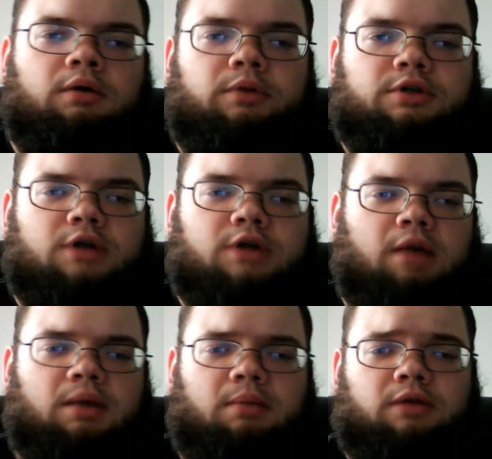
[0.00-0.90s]
which I
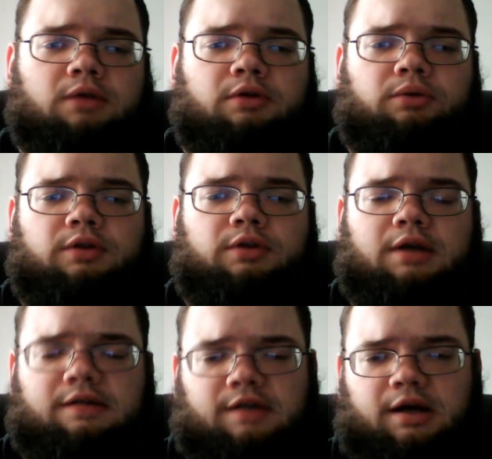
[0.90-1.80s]
made a mental note that
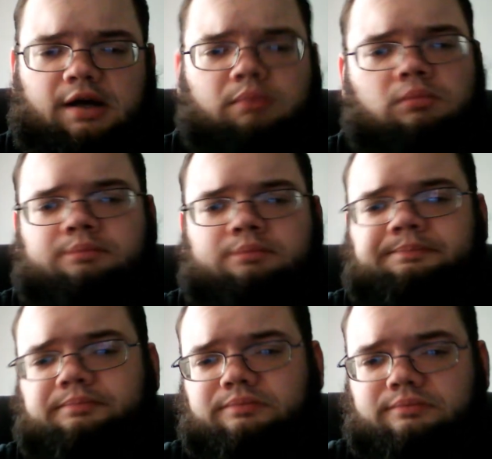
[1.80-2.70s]
next time,
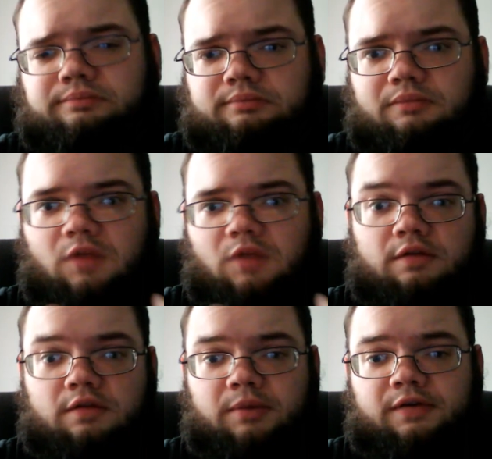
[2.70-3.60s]

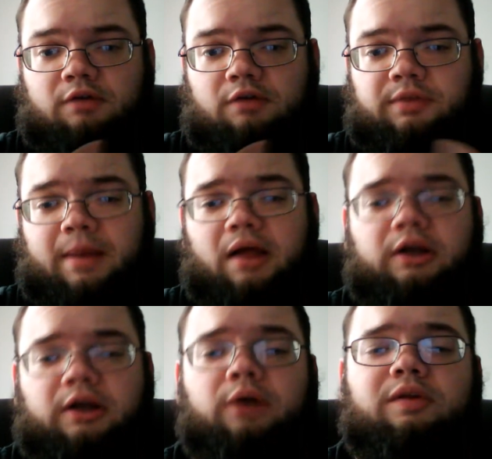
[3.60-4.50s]
since myself and the
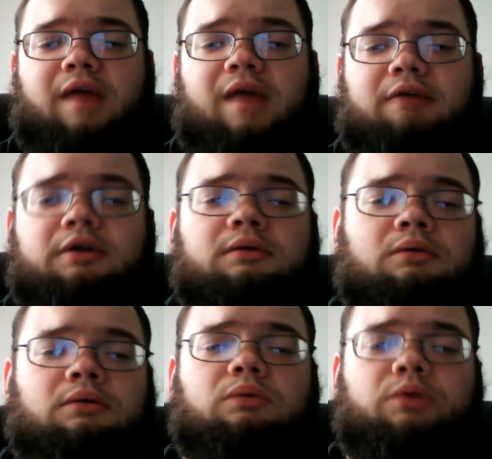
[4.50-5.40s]
Paladin own a tavern,
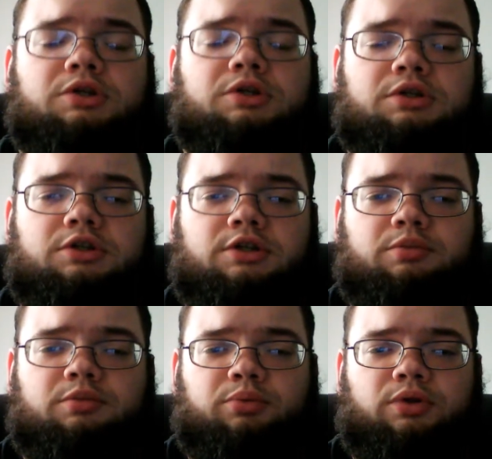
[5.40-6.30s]
we should
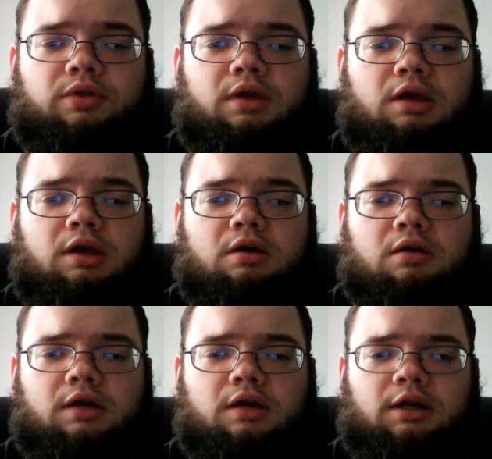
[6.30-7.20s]
just put the
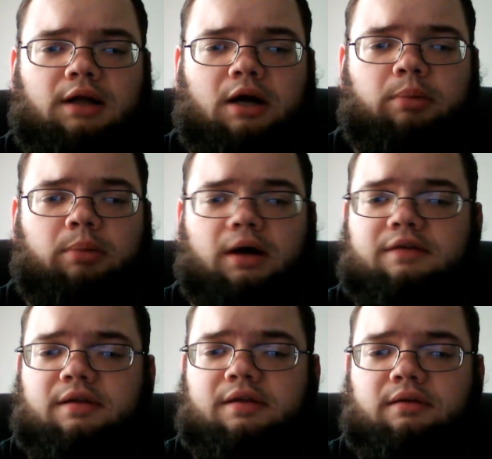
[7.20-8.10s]
gear in a
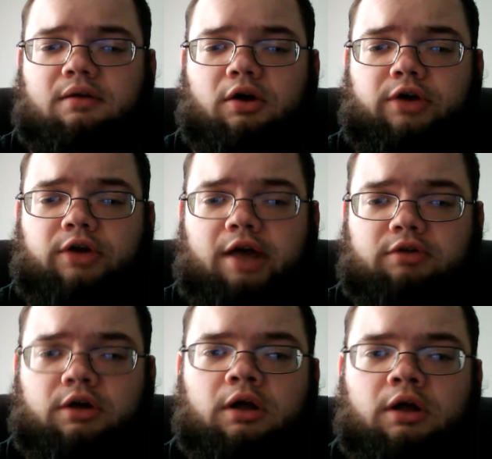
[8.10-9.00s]
lockbox in our tavern.